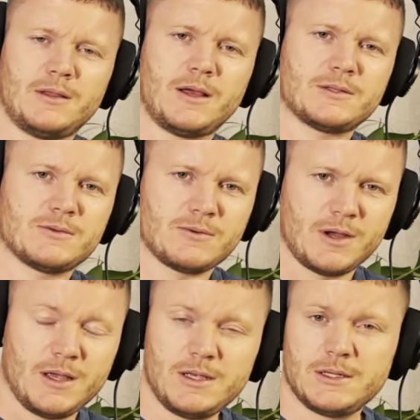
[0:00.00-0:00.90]
That's
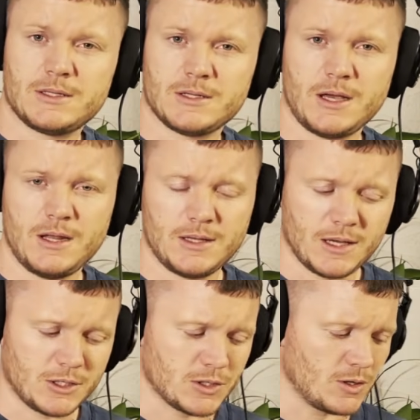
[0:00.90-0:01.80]
right. He's excited to
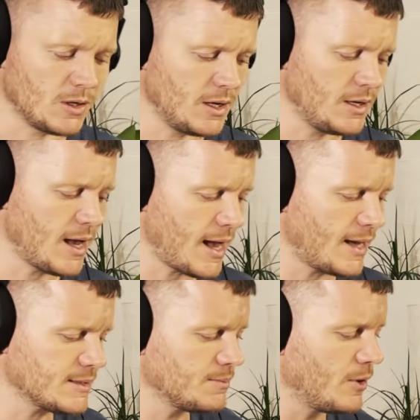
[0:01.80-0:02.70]
get stuck in,
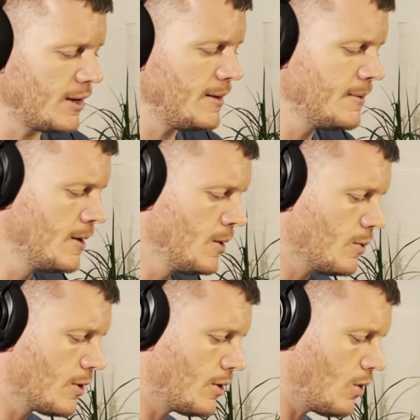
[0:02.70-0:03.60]
as am I.
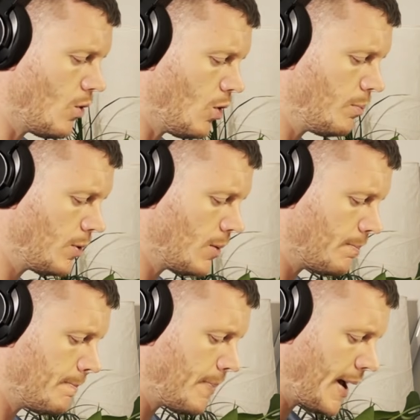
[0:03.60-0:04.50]
We're going to open up
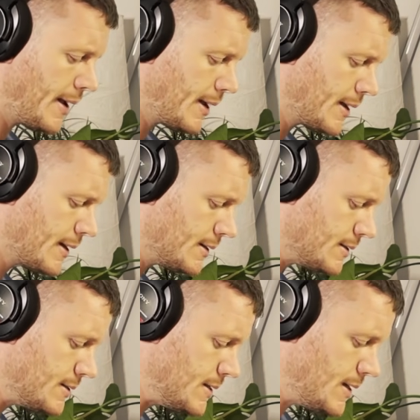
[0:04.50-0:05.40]
Bank
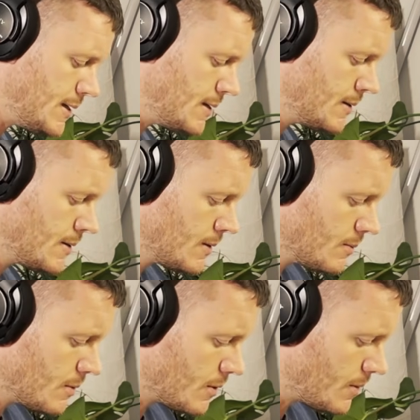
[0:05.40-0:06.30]
D.
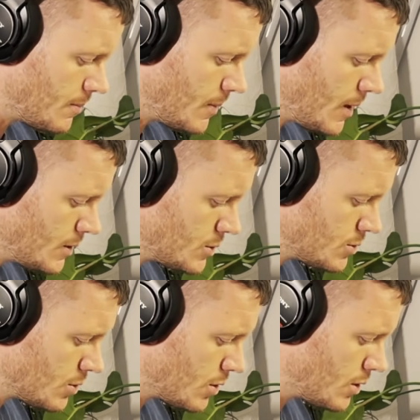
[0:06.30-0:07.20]
We're going to make
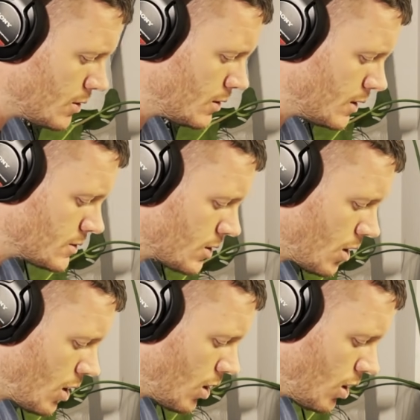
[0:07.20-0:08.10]
sure it's
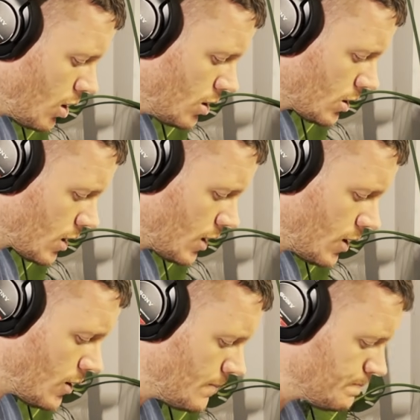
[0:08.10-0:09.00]
all clear.